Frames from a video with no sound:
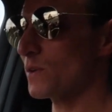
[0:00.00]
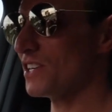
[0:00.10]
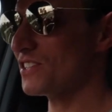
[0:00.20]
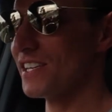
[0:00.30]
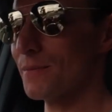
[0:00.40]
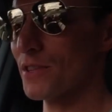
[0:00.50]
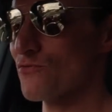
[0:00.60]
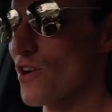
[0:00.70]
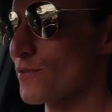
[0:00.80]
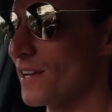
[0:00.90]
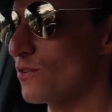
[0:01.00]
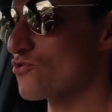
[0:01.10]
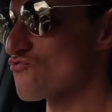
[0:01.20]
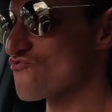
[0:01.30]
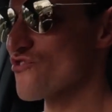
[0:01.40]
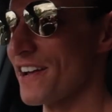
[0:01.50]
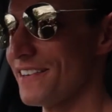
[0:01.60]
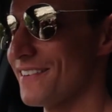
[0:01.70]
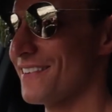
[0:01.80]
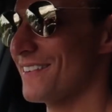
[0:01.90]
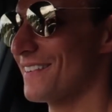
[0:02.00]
when you see them on the road, they look great.